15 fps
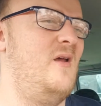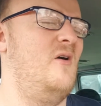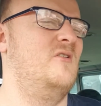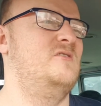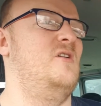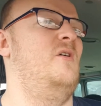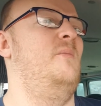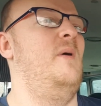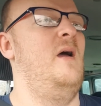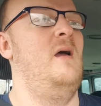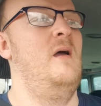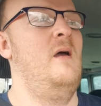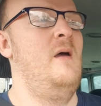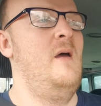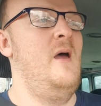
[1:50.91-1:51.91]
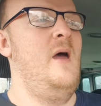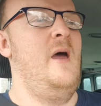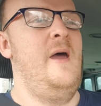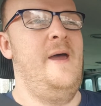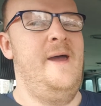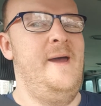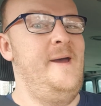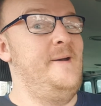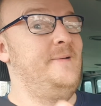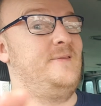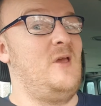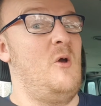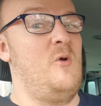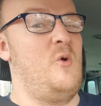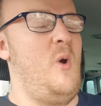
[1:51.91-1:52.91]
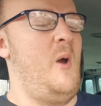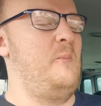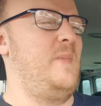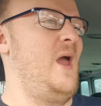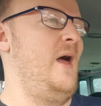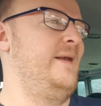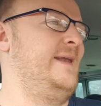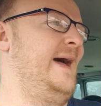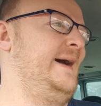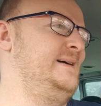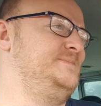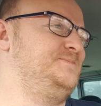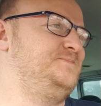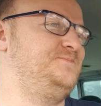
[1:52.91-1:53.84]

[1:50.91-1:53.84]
October. Don't quote me on that.